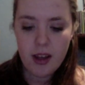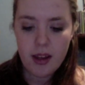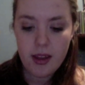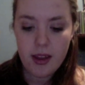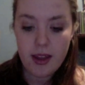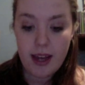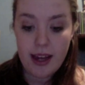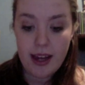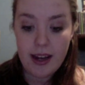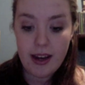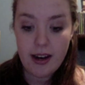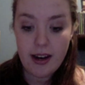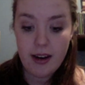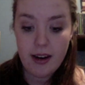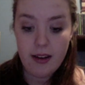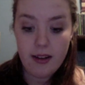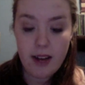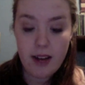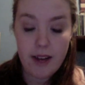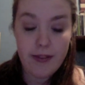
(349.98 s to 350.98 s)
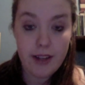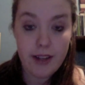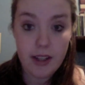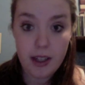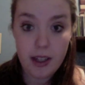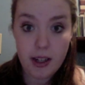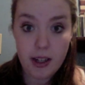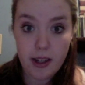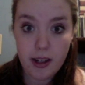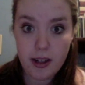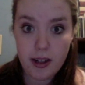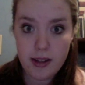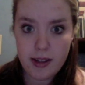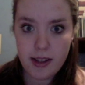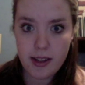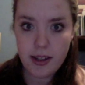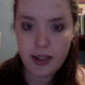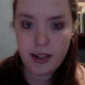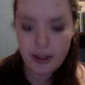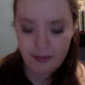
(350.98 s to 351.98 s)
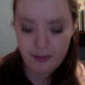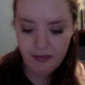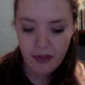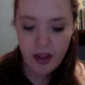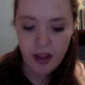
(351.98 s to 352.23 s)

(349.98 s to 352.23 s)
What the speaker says: that I felt needed concealer.